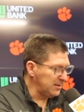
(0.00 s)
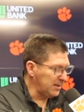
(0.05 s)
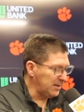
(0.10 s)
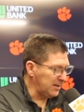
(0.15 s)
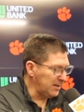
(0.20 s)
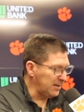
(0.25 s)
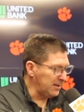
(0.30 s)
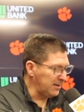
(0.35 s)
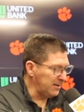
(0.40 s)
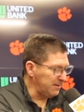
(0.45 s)

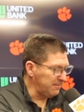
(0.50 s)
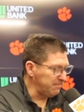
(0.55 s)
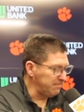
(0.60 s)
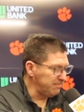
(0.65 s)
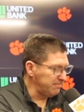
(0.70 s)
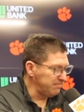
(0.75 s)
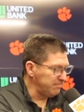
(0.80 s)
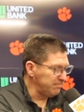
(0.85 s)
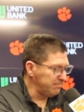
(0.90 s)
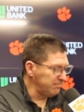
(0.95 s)
uh,
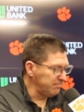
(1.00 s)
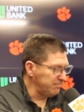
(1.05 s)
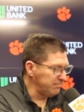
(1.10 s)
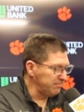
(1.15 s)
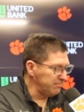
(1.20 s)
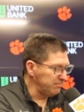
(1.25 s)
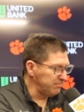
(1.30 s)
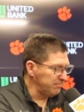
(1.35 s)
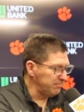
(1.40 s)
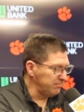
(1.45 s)

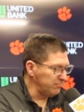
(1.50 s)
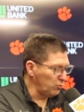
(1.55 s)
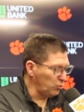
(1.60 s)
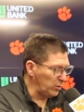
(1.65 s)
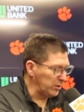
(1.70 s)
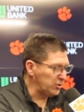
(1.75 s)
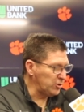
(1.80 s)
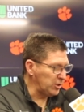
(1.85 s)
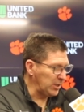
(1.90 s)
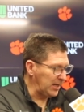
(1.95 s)

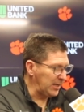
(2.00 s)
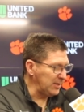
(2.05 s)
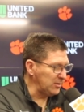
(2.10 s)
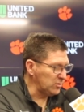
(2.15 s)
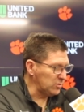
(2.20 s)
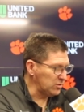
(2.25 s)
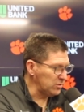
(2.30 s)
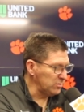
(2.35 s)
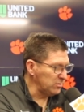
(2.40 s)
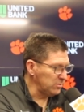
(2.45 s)
with
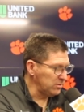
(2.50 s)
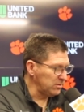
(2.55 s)
Chase.